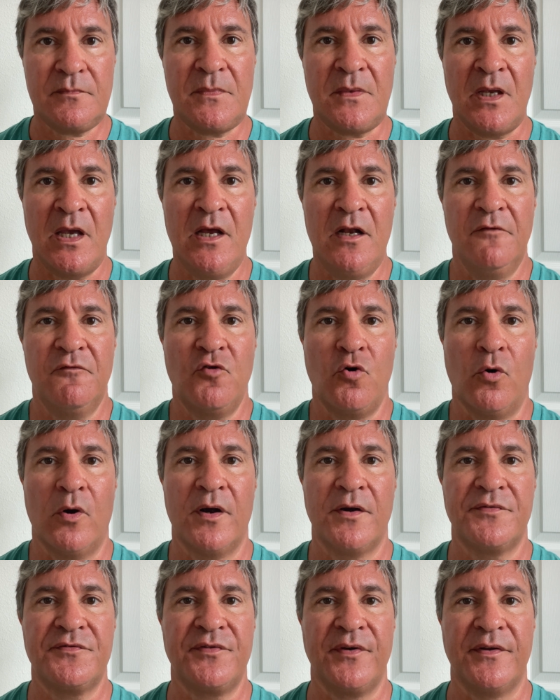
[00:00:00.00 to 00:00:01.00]
And of
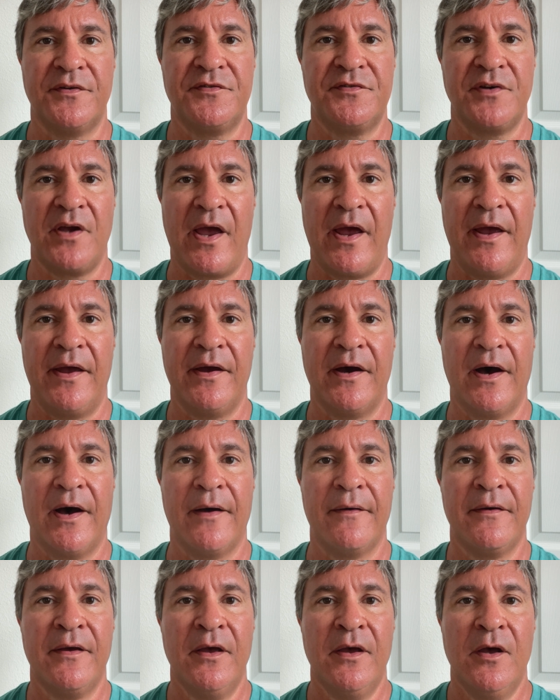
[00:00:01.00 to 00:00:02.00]
course, it's
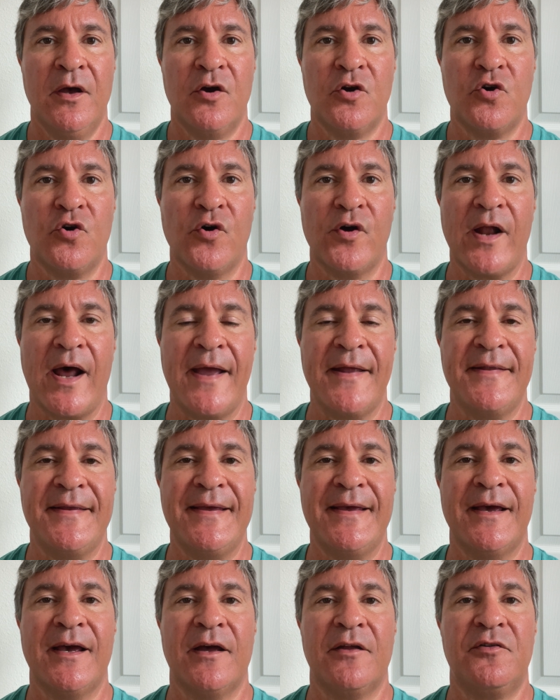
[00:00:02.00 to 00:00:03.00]
a good
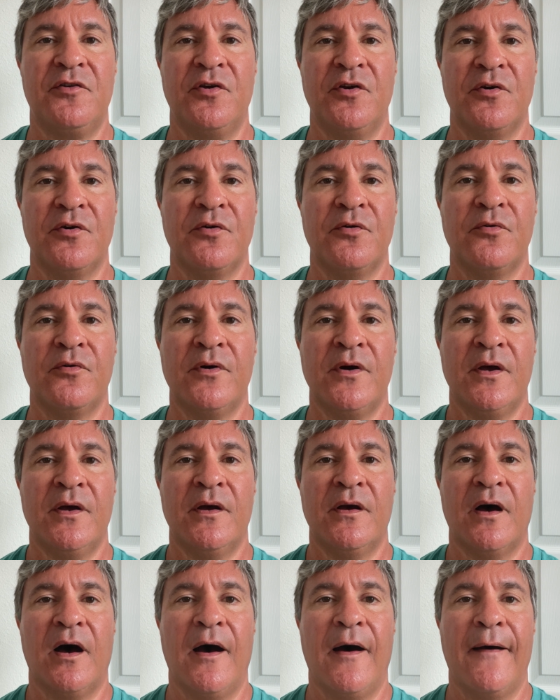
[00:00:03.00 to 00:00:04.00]
idea to
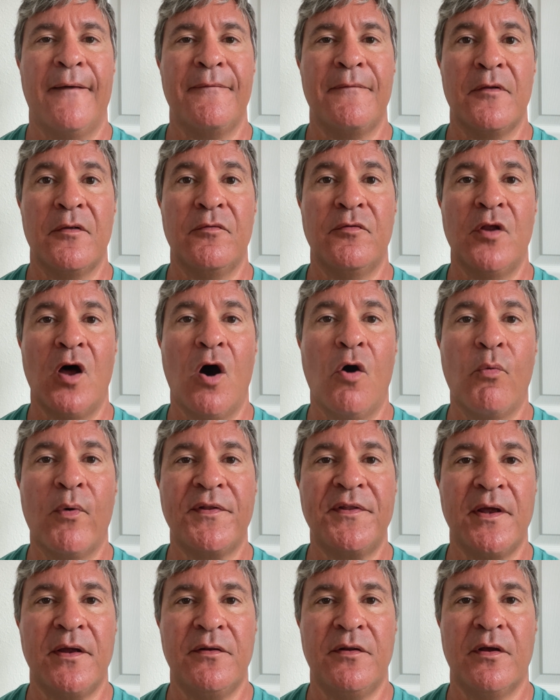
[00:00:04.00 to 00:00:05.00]
know what
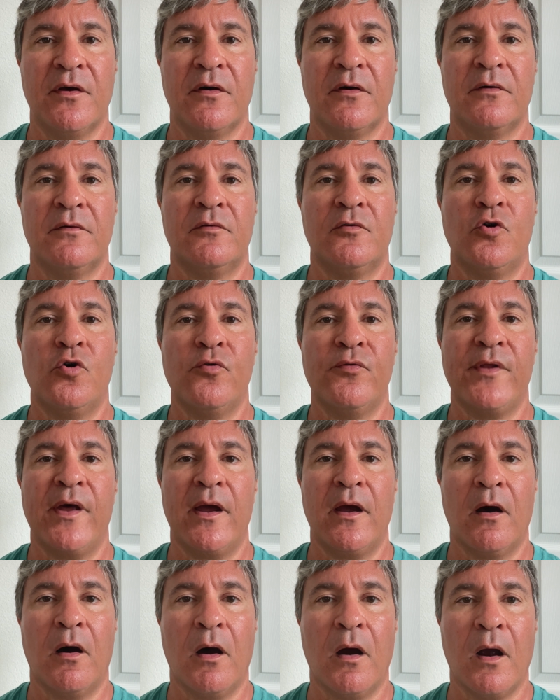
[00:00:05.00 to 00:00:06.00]
they do, who
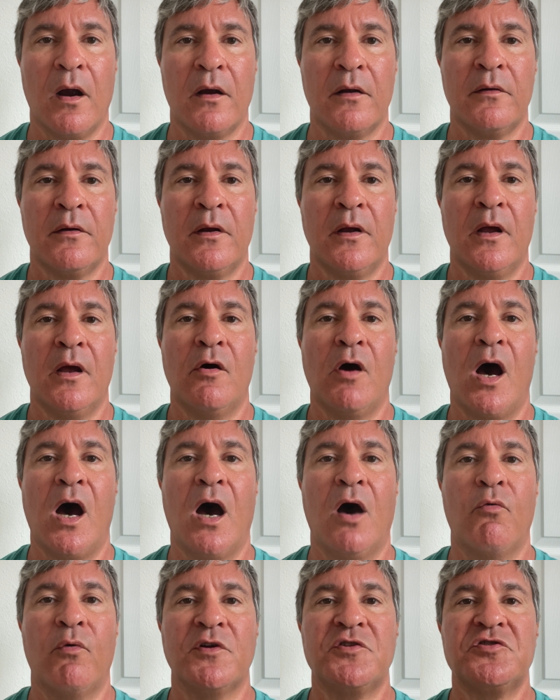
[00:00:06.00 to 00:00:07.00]
they are,
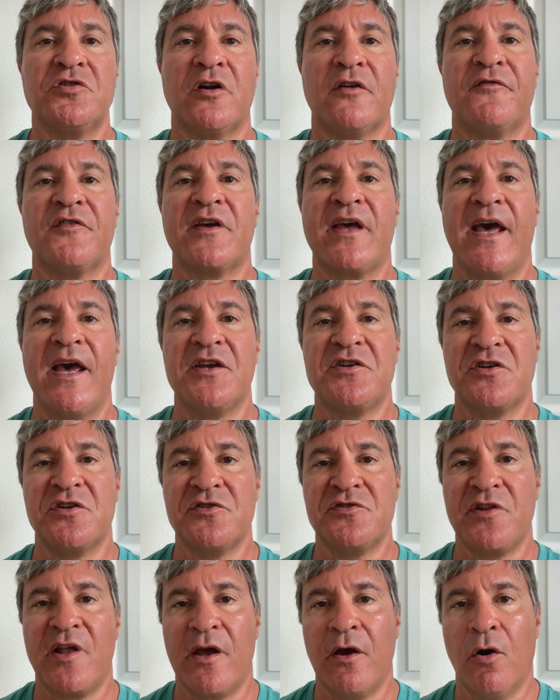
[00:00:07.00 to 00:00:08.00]
what
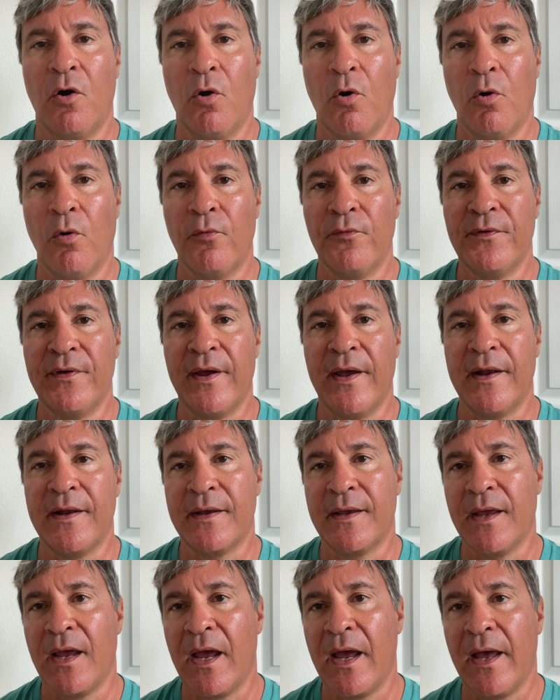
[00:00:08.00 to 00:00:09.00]
certifications they hold. And
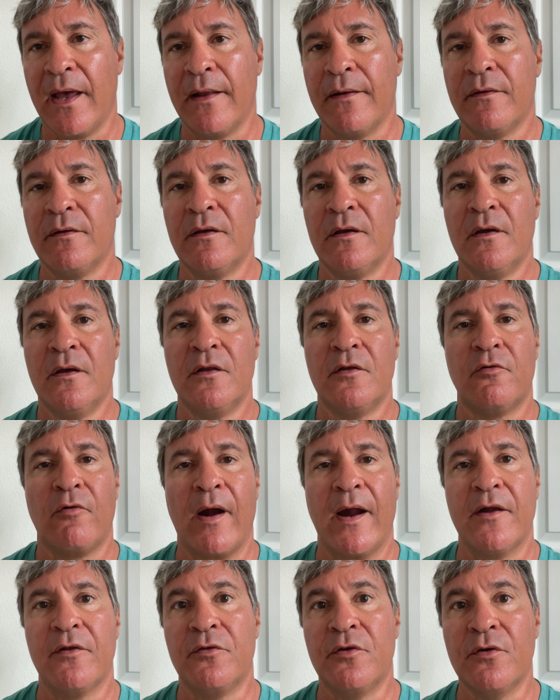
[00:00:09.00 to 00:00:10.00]
again,
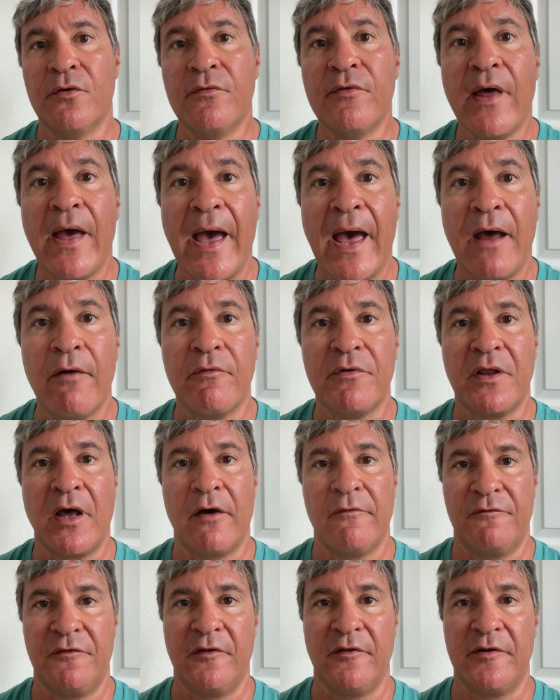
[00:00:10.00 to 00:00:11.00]
try to do that
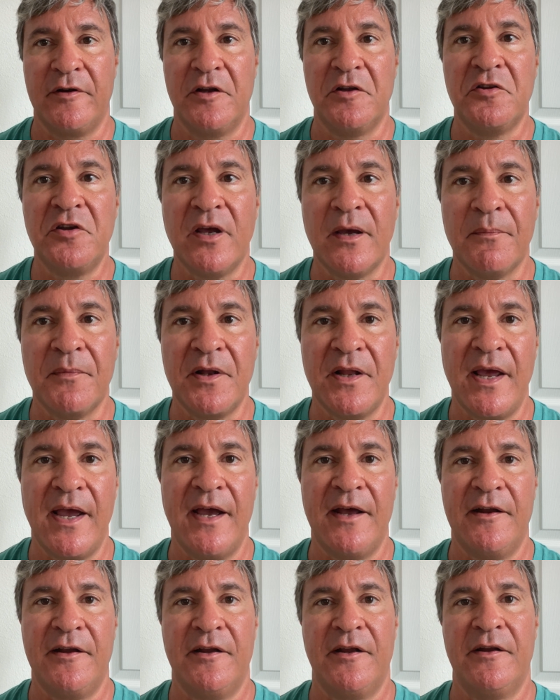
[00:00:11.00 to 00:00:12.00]
without feeling
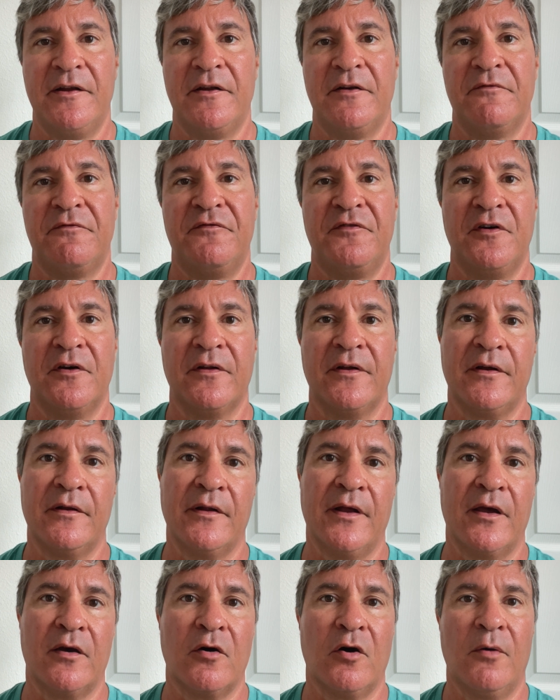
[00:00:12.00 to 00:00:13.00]
intimidated and feeling
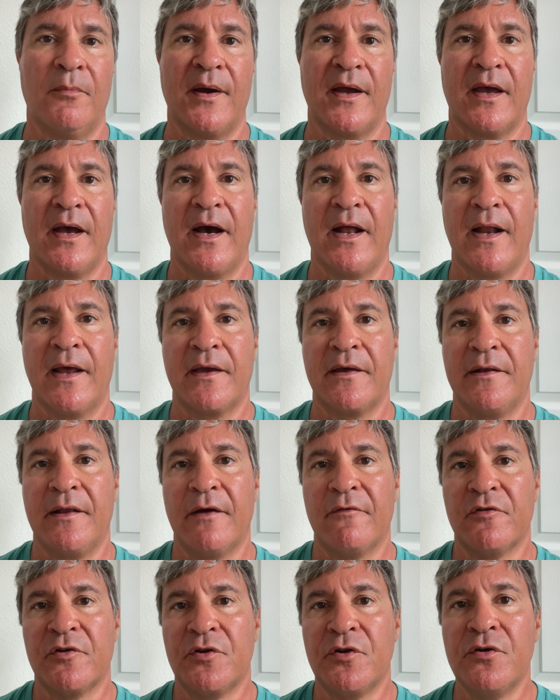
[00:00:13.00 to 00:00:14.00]
like, oh my God, I can
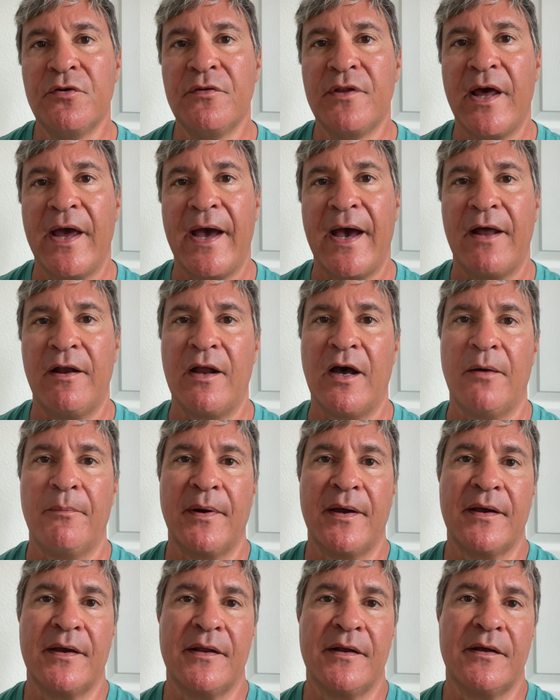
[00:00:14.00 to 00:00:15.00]
never do that. How am
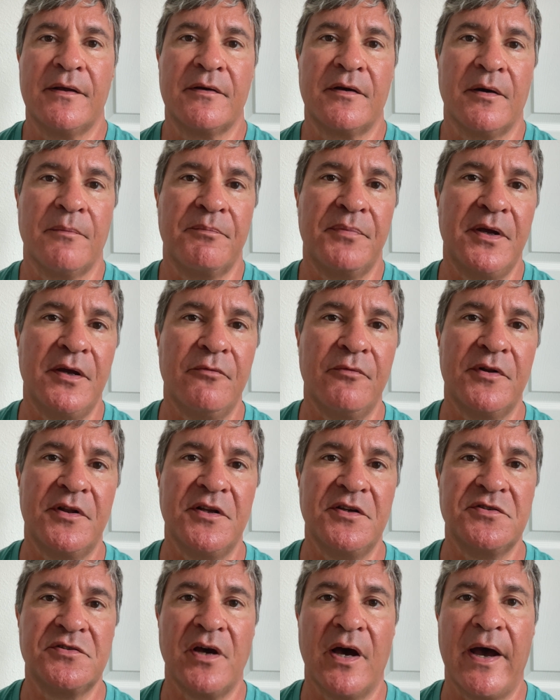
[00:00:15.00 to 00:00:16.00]
I going to compete with
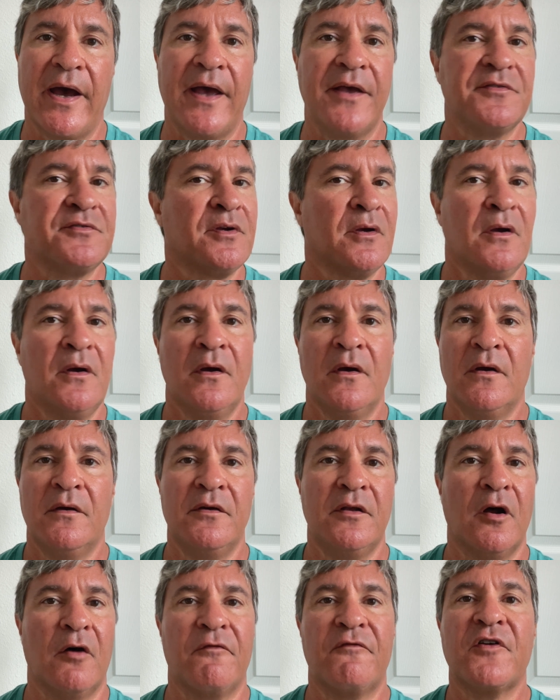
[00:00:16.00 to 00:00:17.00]
these guys?
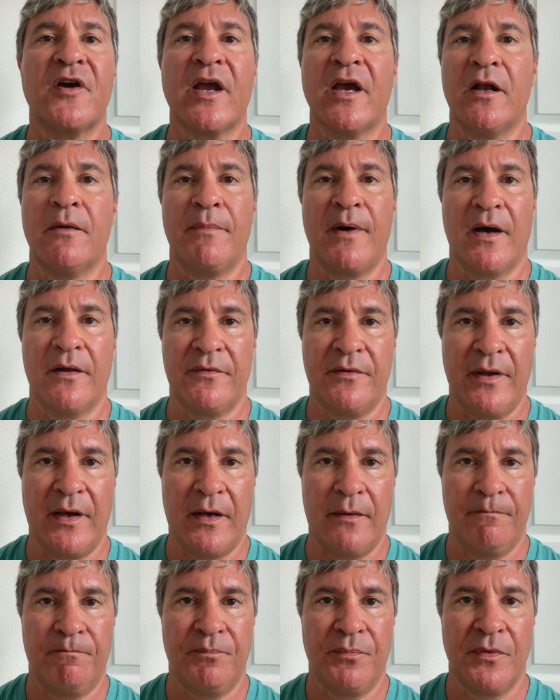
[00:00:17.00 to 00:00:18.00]
Forget about
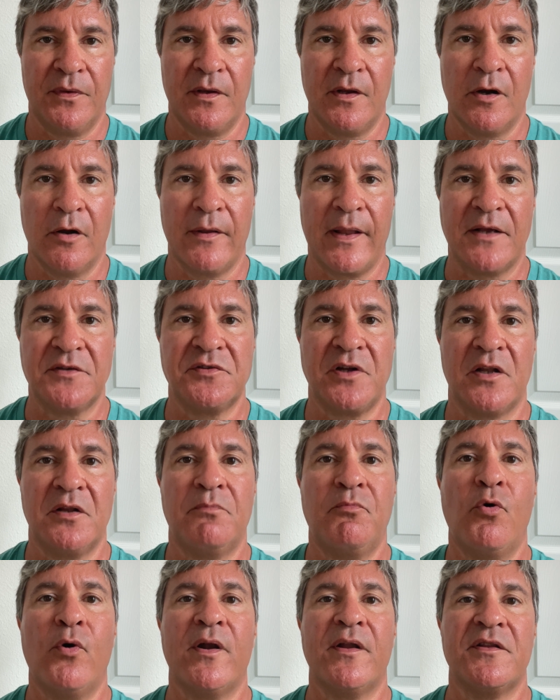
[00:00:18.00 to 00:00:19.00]
that. That's not the
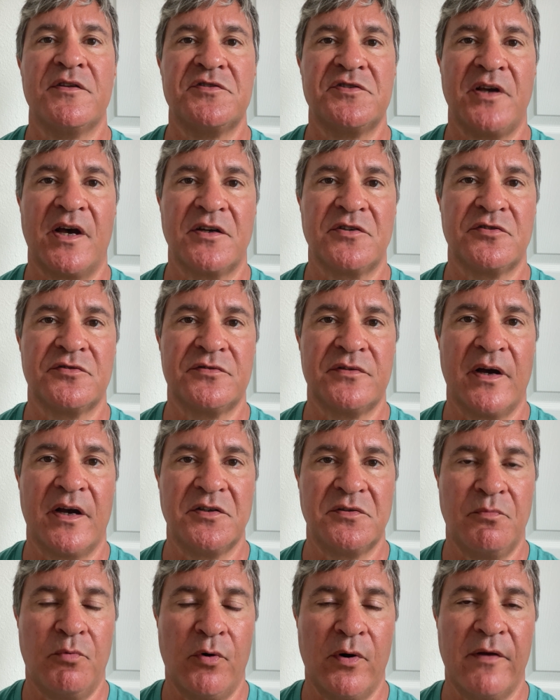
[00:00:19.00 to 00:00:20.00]
point of this exercise.
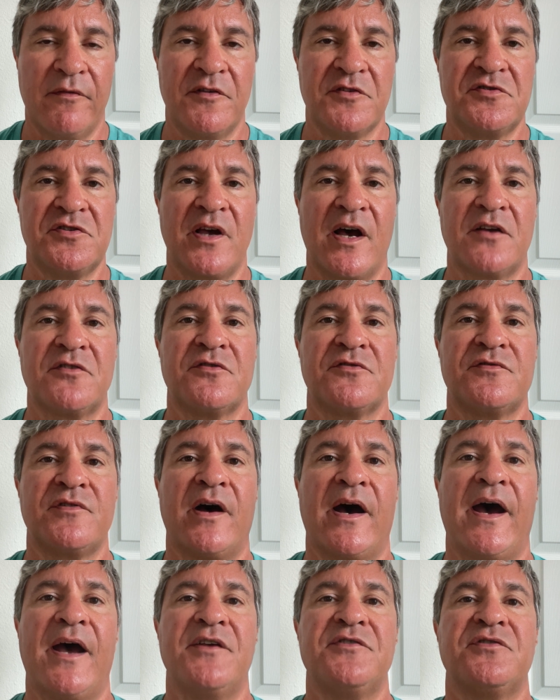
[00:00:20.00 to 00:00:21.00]
The point of this
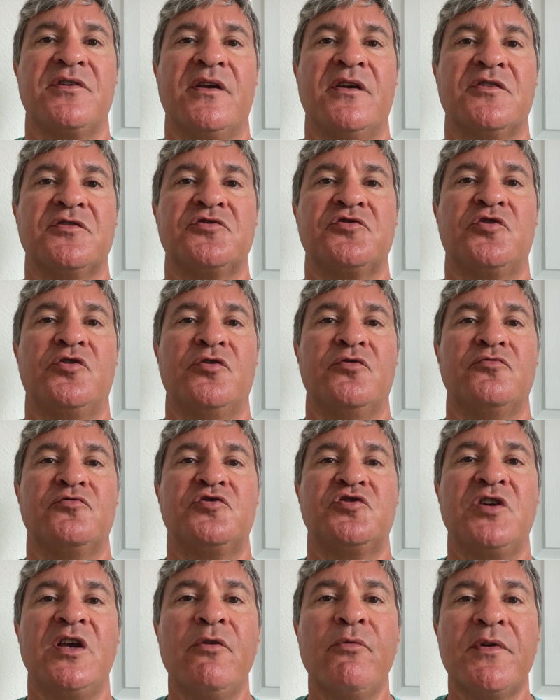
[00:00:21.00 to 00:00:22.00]
exercise is to
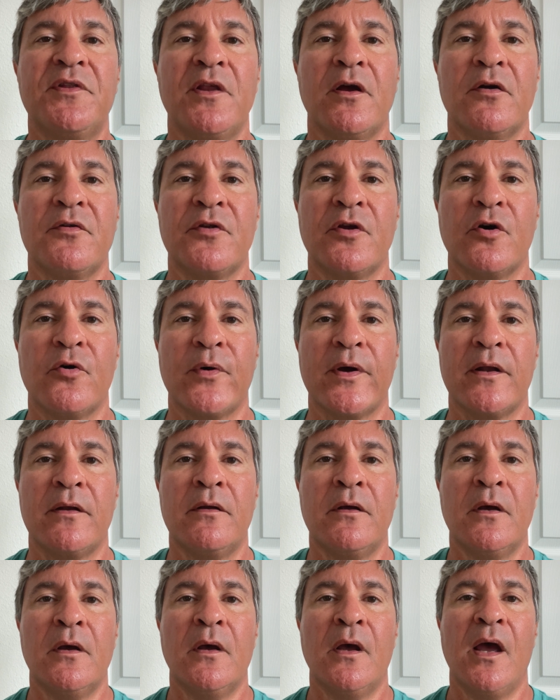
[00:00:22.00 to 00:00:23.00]
see what they're doing
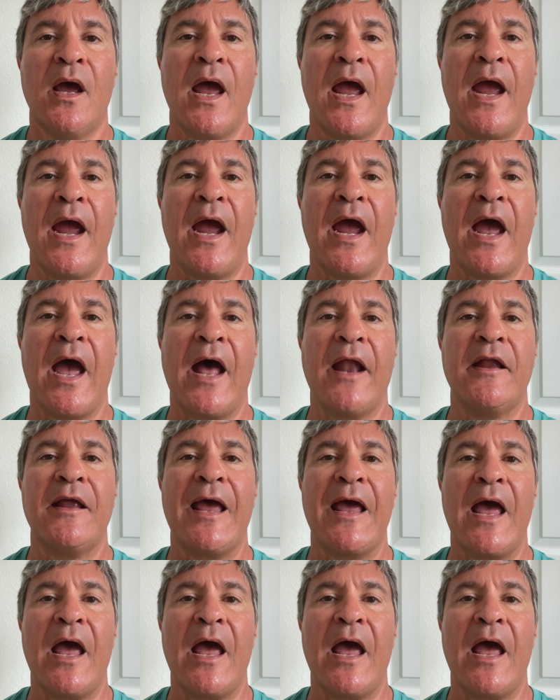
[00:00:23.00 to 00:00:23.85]
and